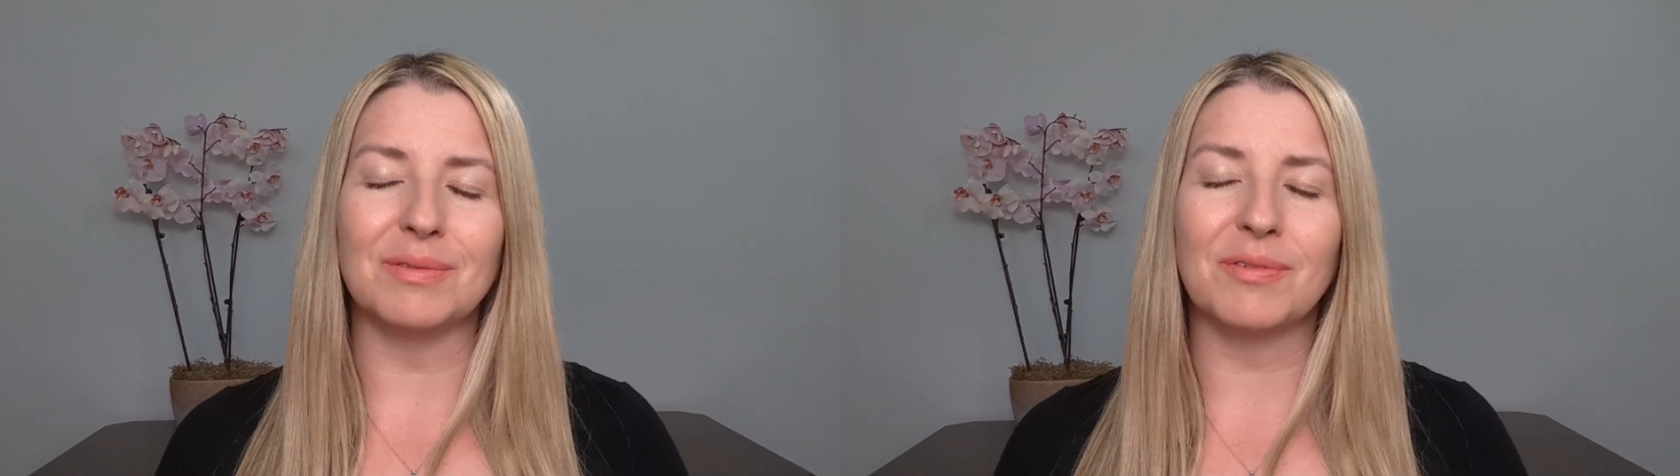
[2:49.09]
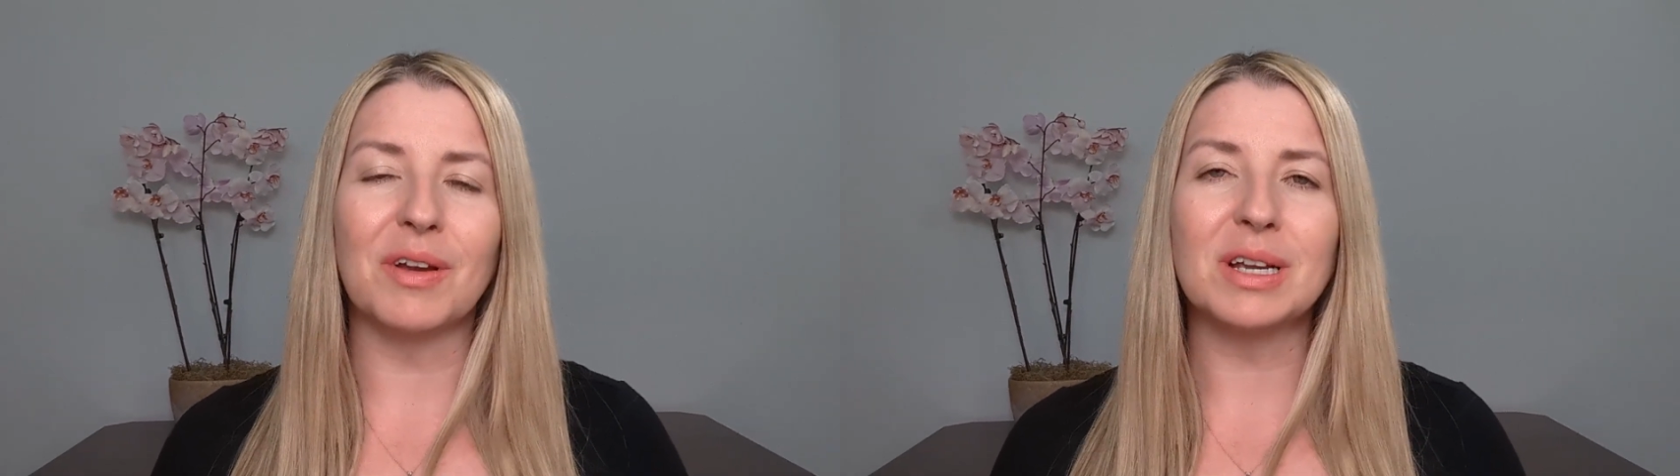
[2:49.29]

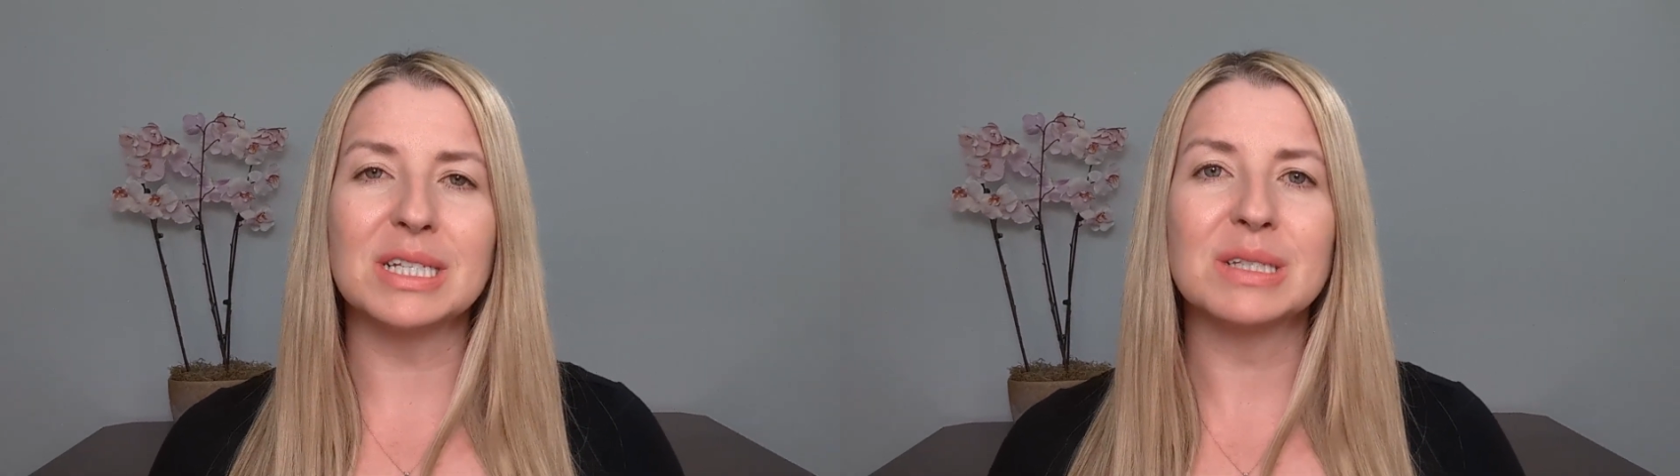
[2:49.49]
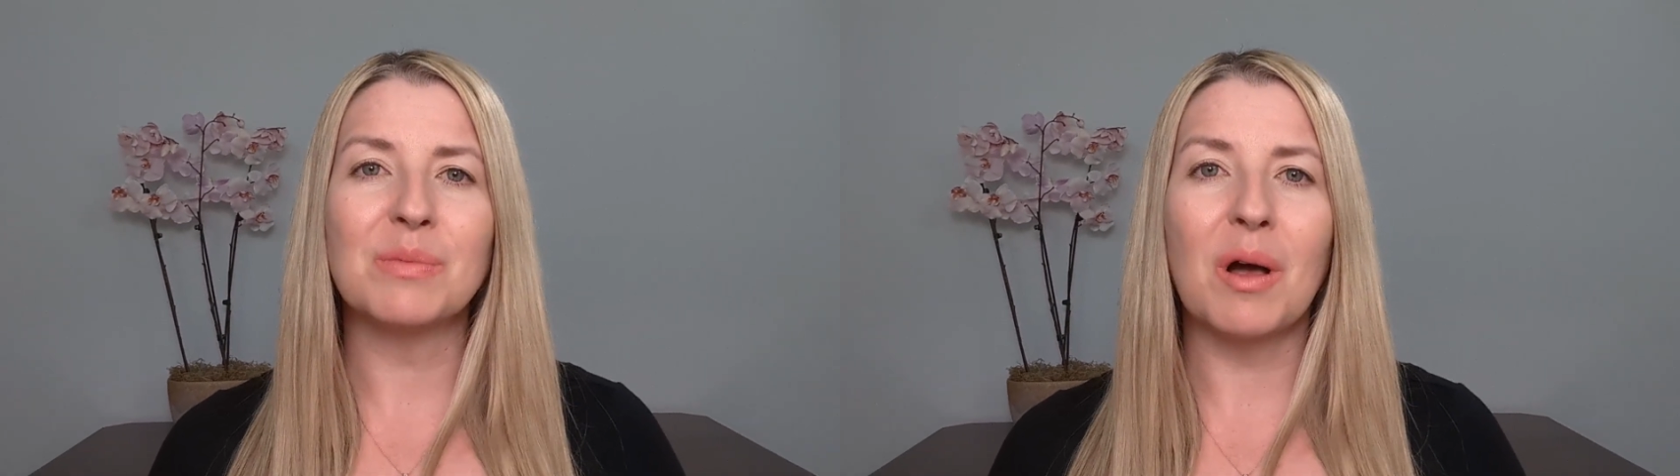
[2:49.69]
very
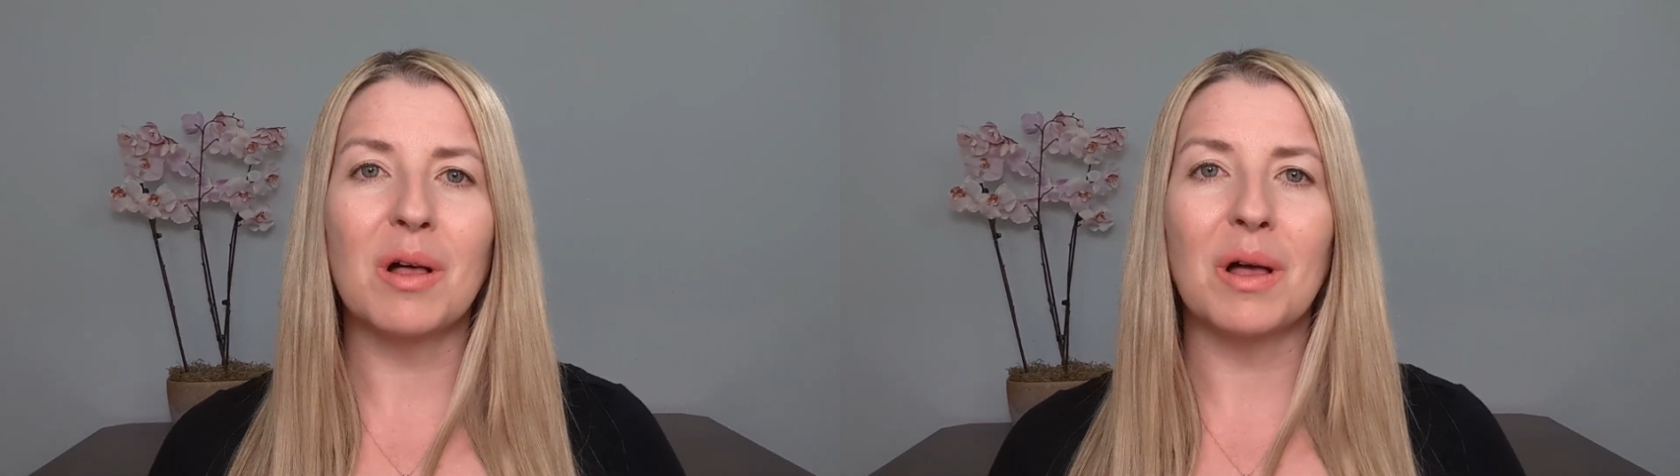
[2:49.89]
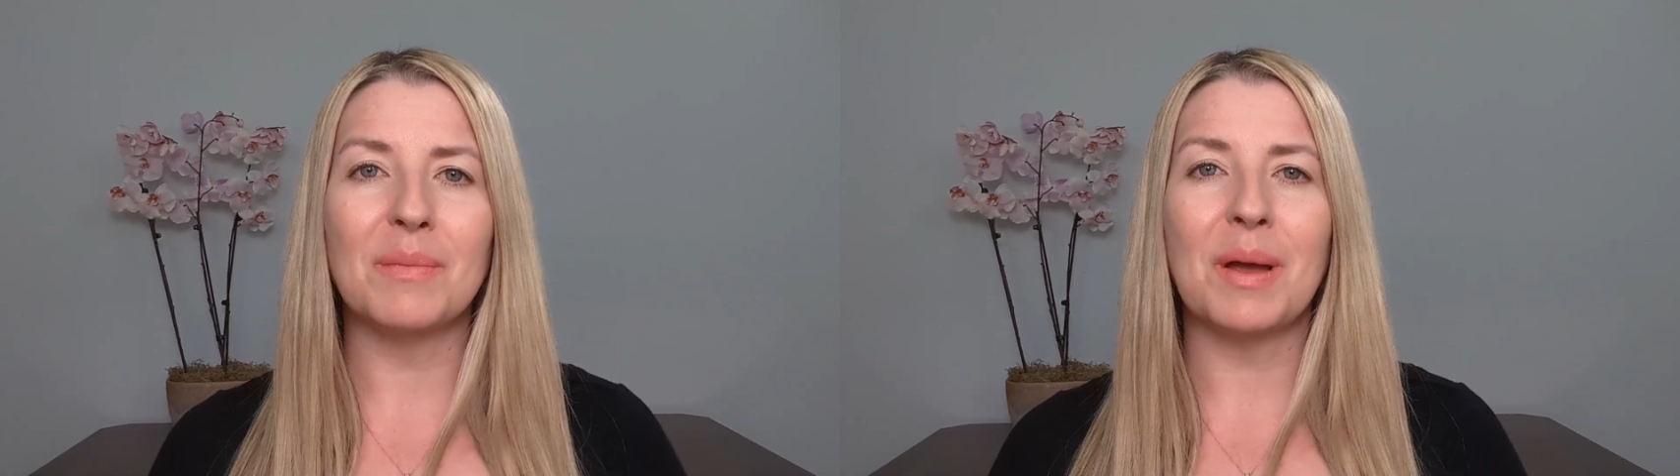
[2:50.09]

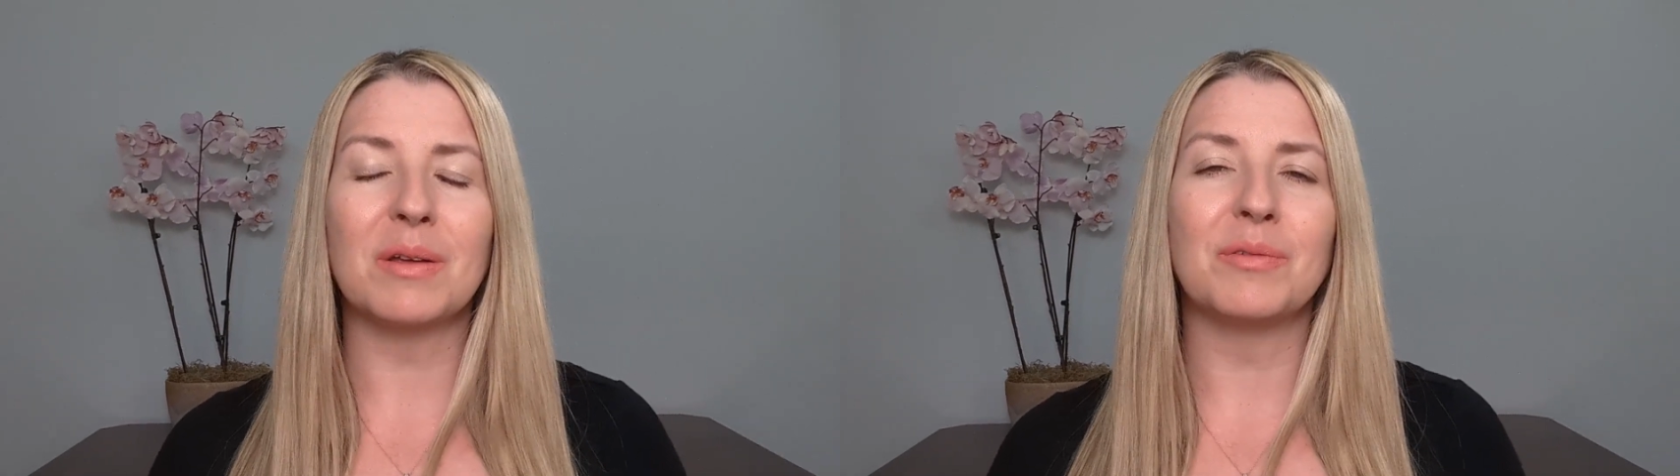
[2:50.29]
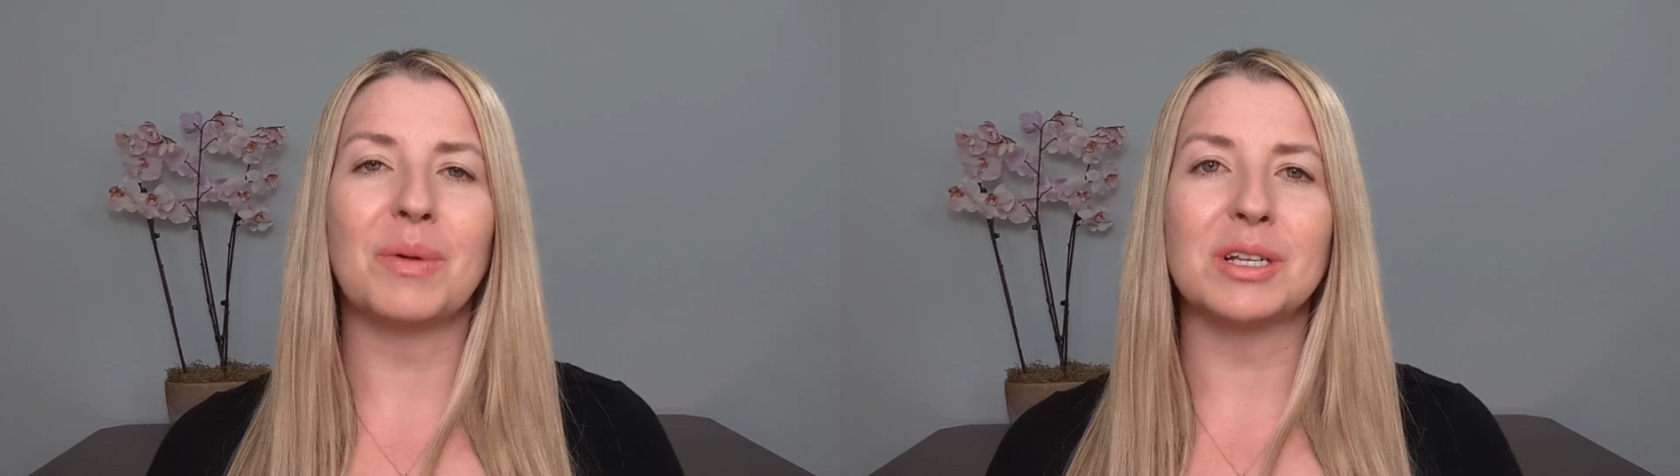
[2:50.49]
small
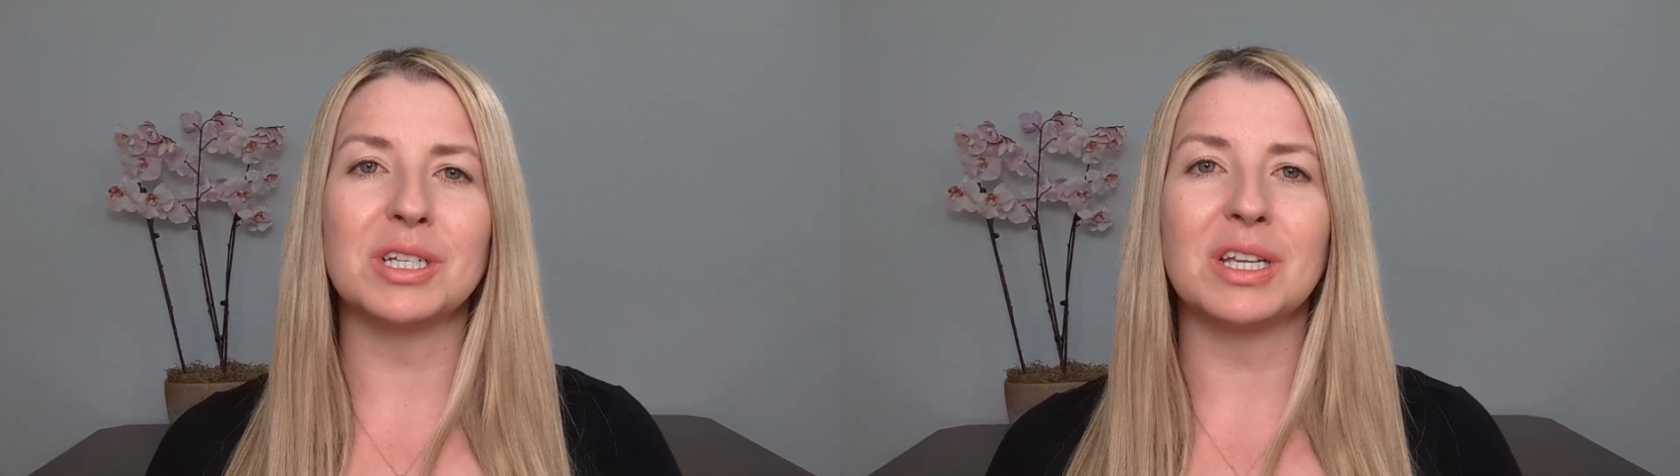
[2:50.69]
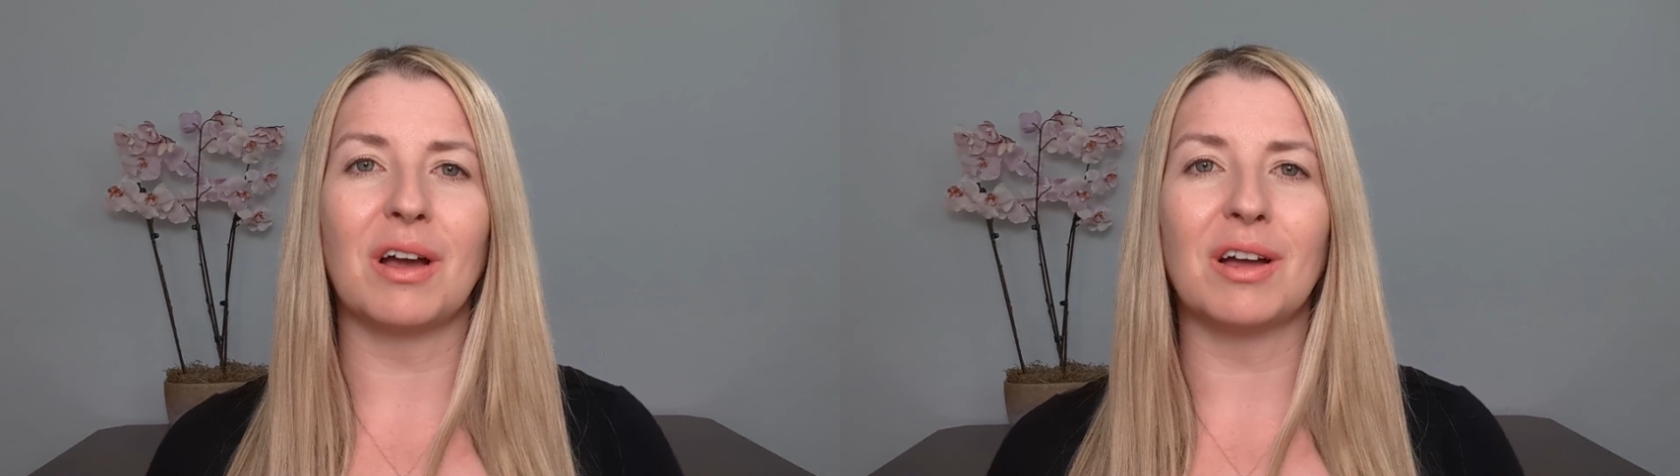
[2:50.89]
amount of
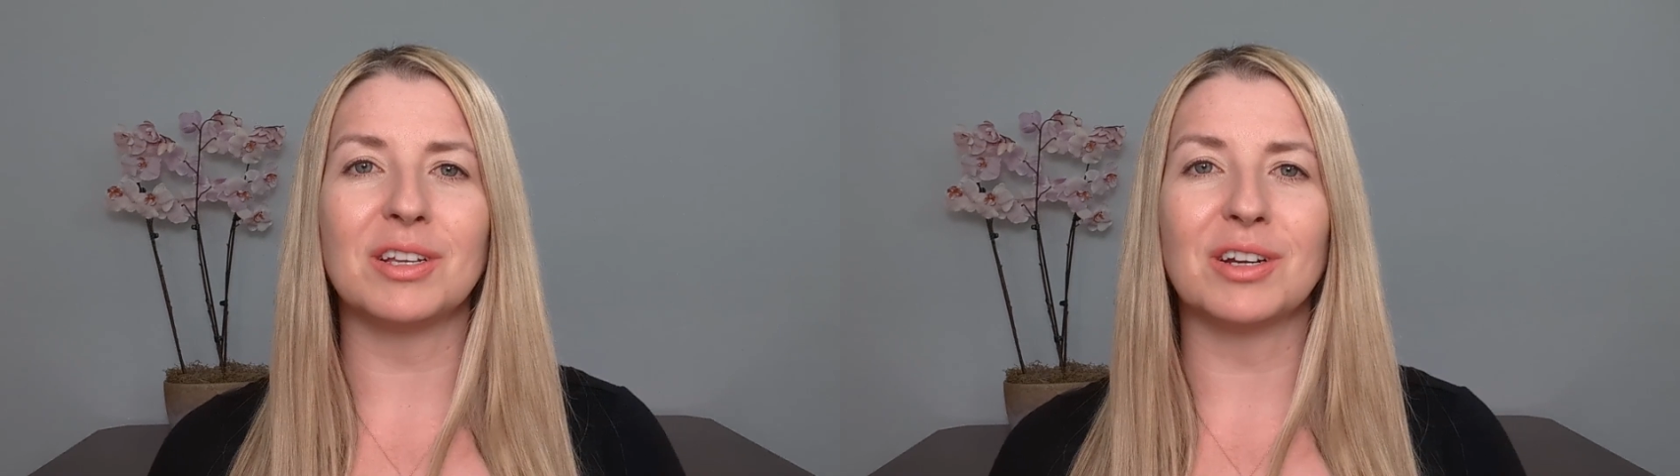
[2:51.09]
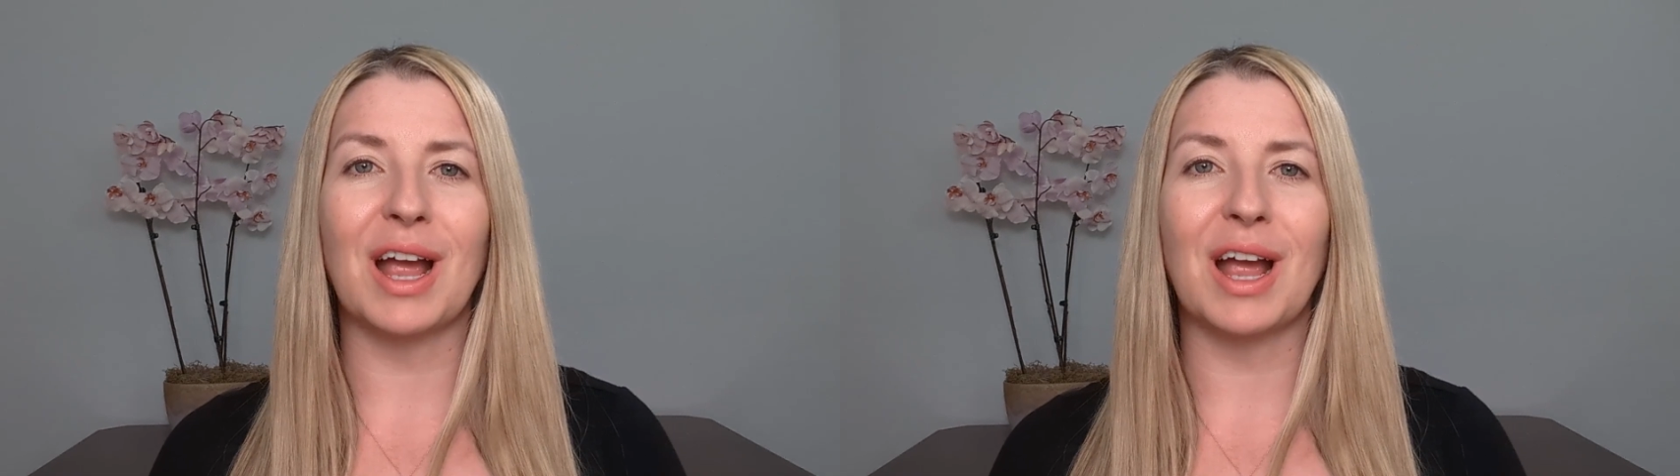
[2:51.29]
budget on your